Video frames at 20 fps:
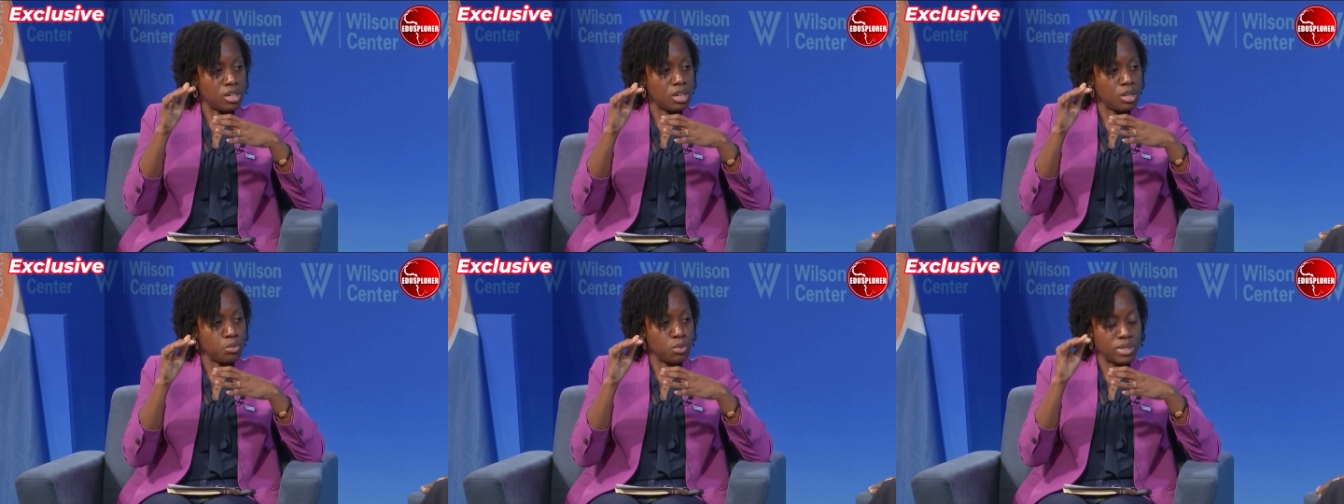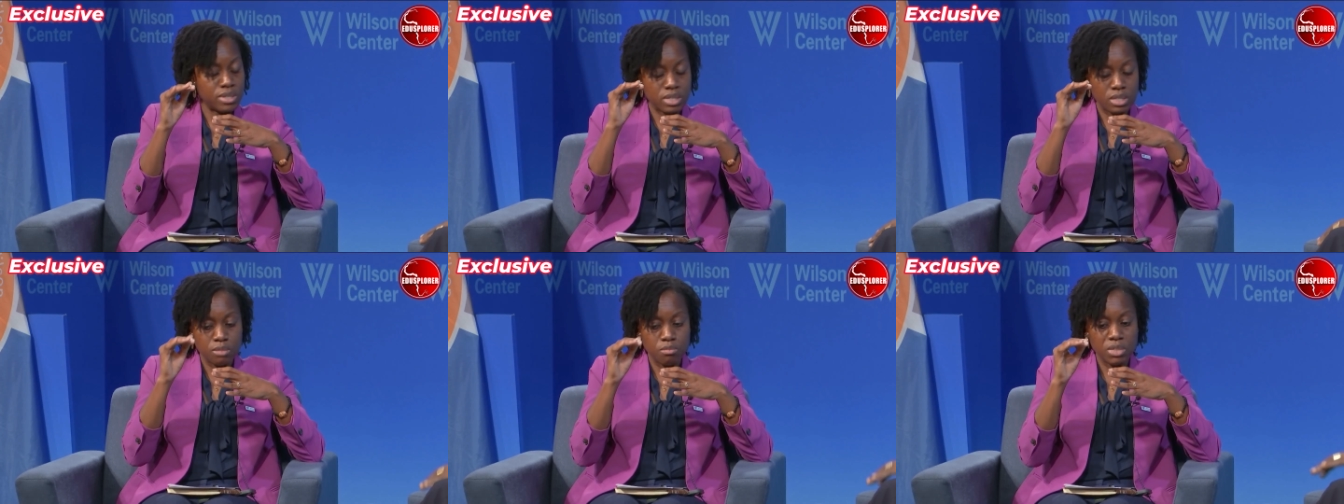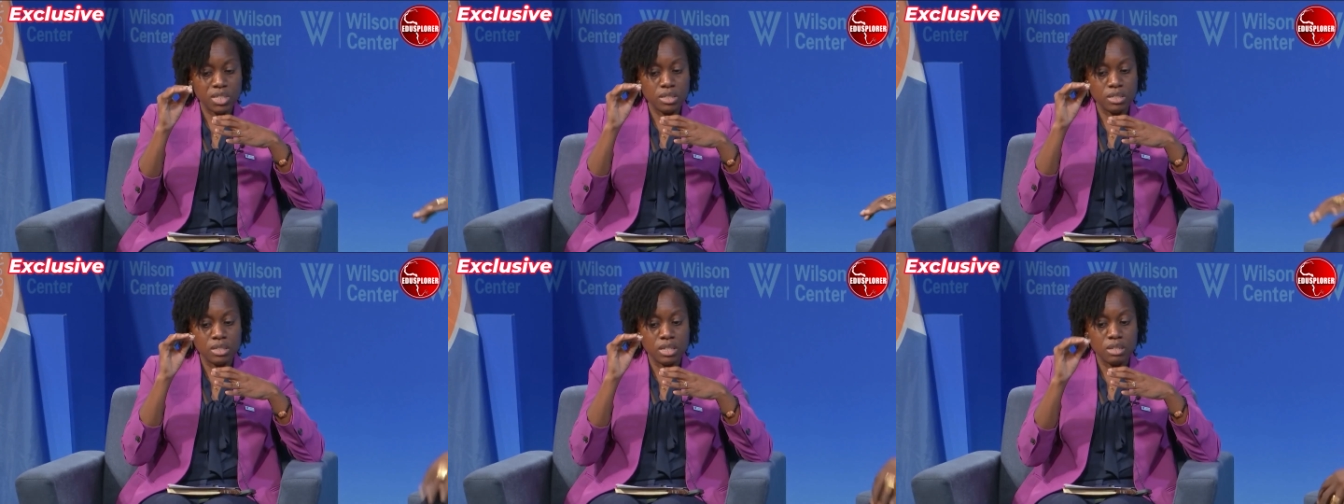and we
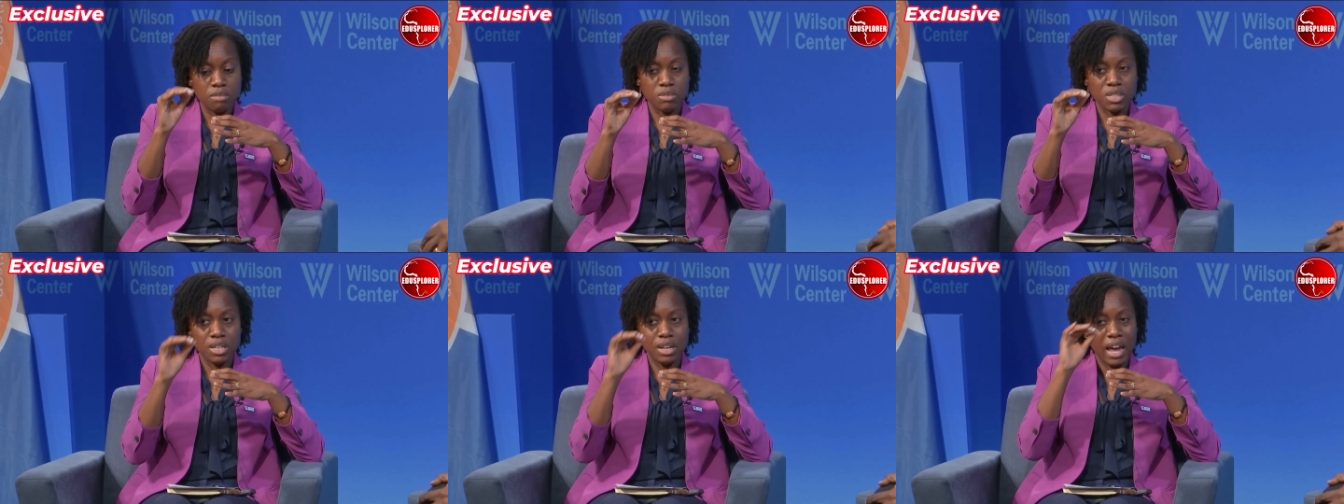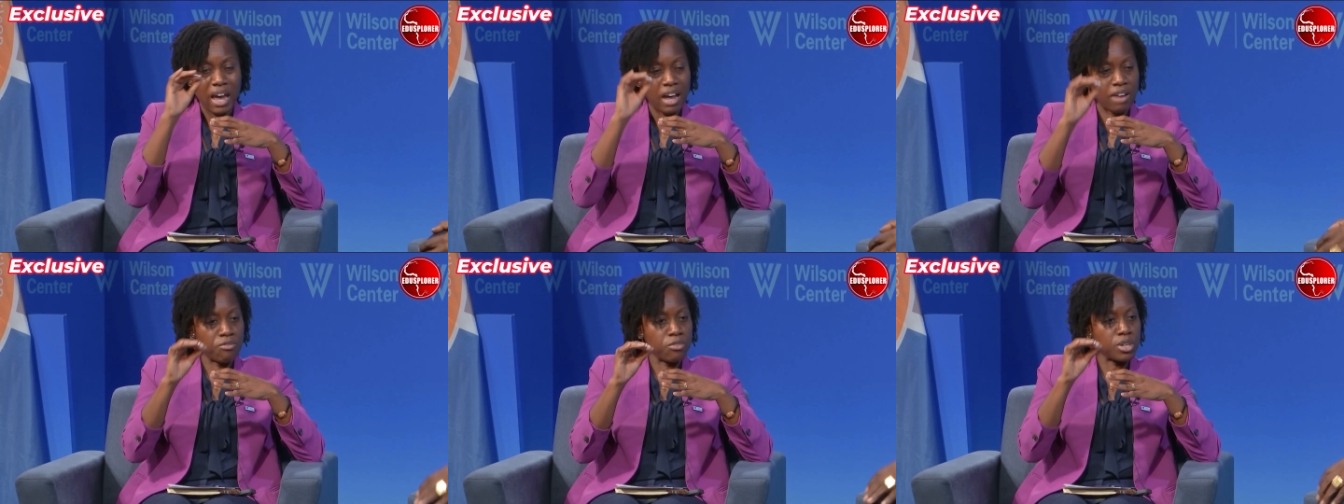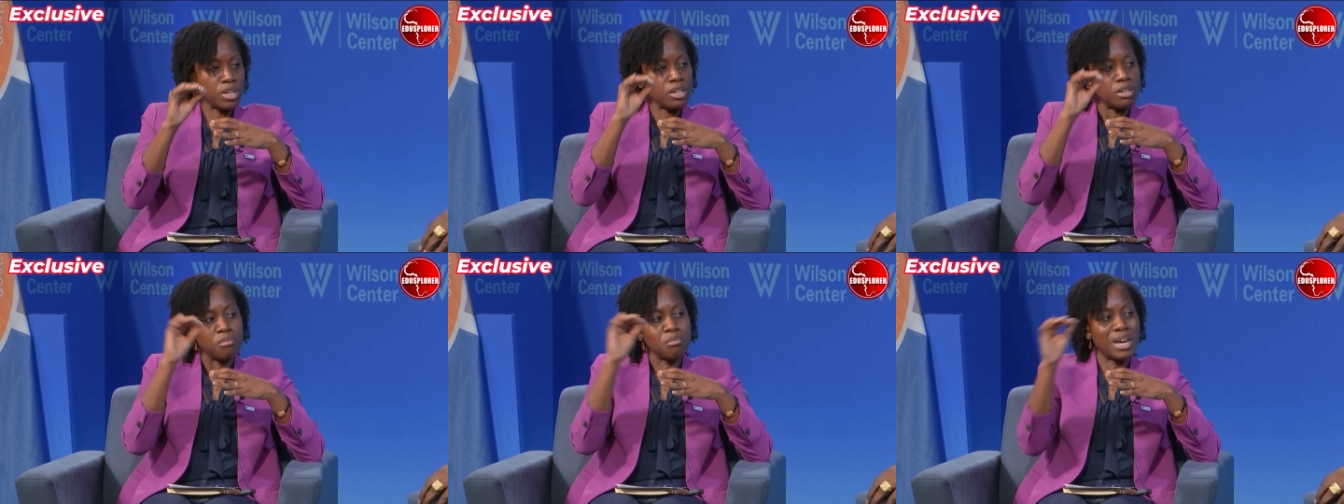simply named it
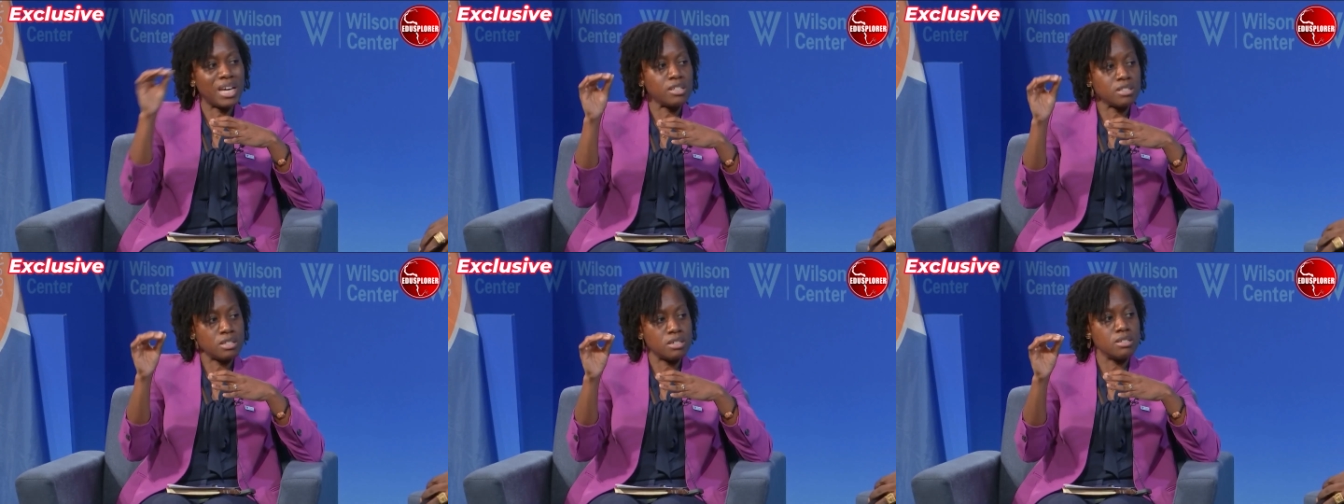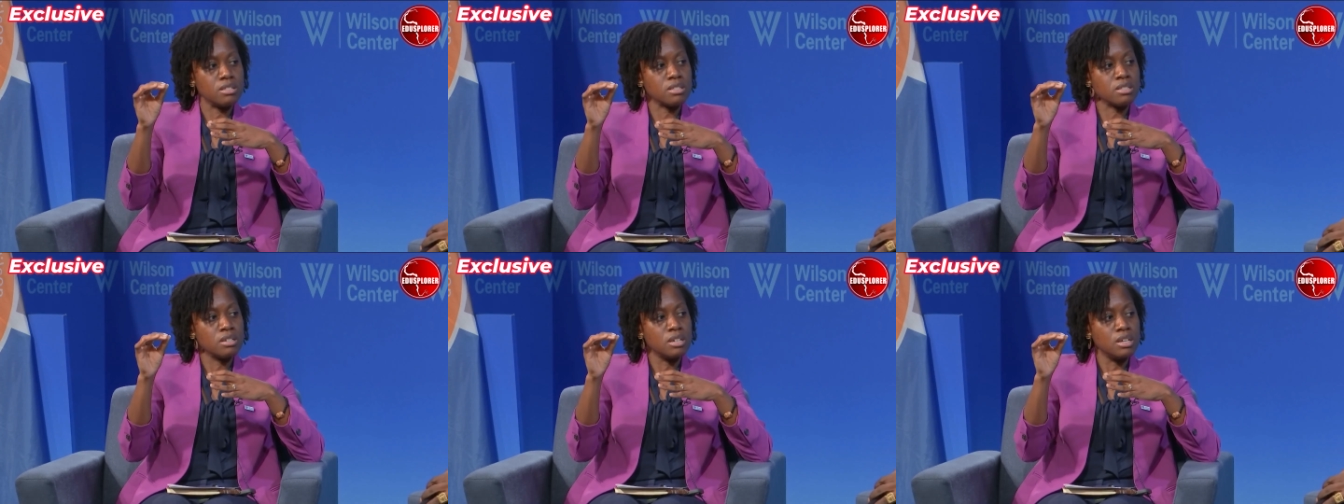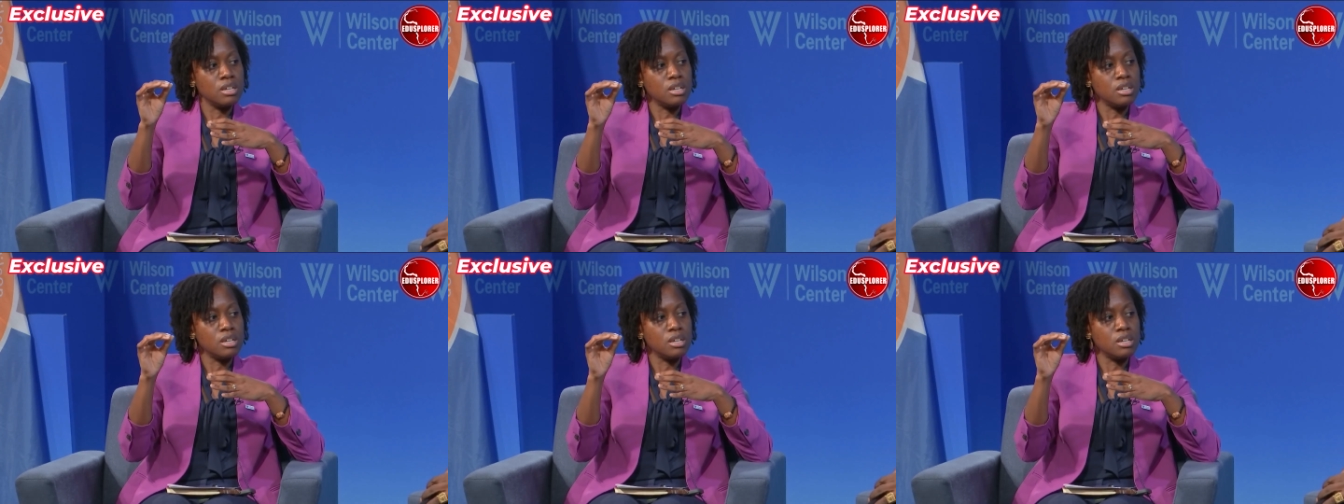Africa Matters,